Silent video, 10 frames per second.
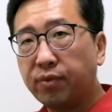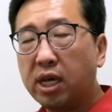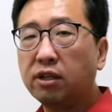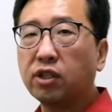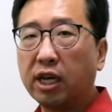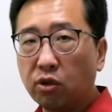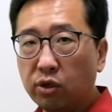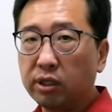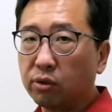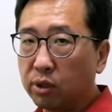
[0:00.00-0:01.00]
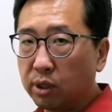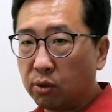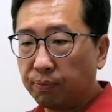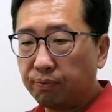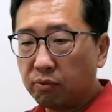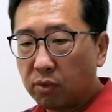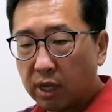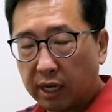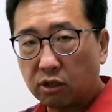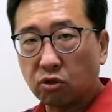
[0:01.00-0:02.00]
then you need to yield
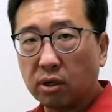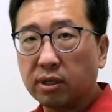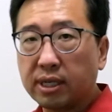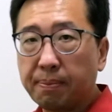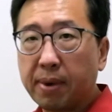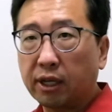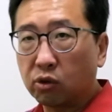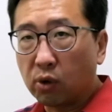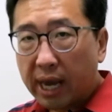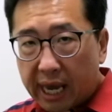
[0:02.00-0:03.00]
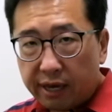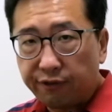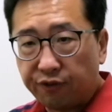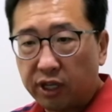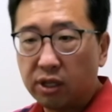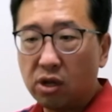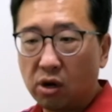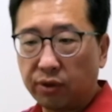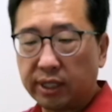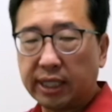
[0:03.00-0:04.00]
extra setback to 8 feet on the
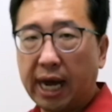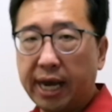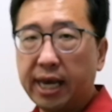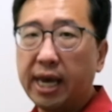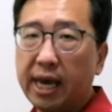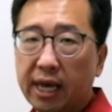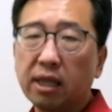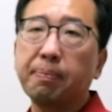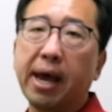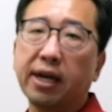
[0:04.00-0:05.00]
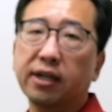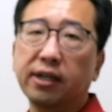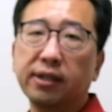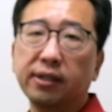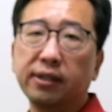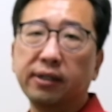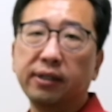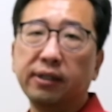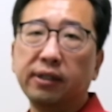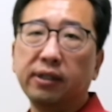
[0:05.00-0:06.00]
side and the back.
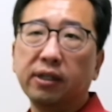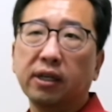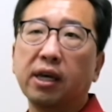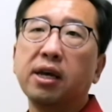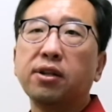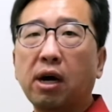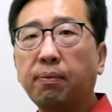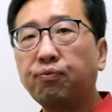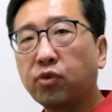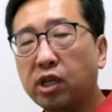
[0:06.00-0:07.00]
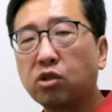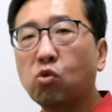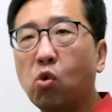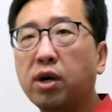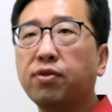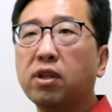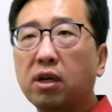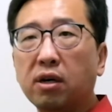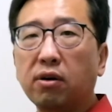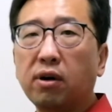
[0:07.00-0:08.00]
Okay. Now this one
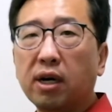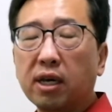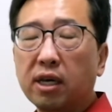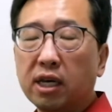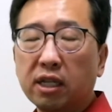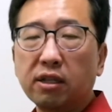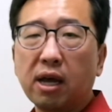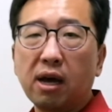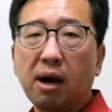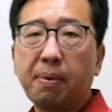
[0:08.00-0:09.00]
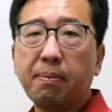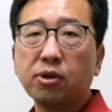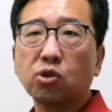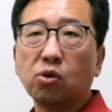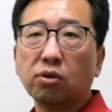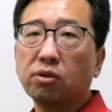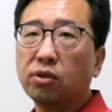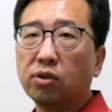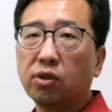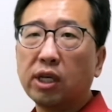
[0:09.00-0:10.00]
in apartment zone,
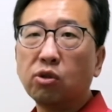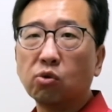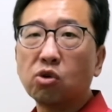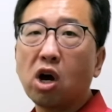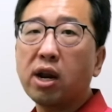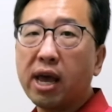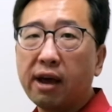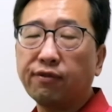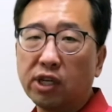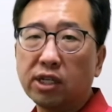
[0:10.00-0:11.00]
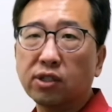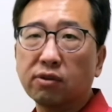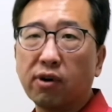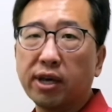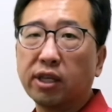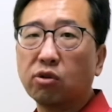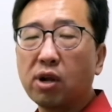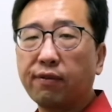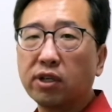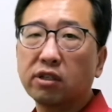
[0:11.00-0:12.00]
they do not have this, right? They don't have
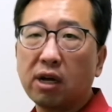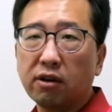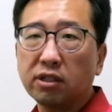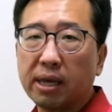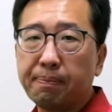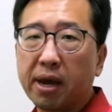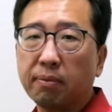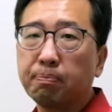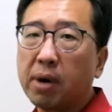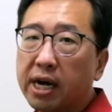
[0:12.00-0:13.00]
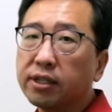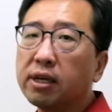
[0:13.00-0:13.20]
this setback, but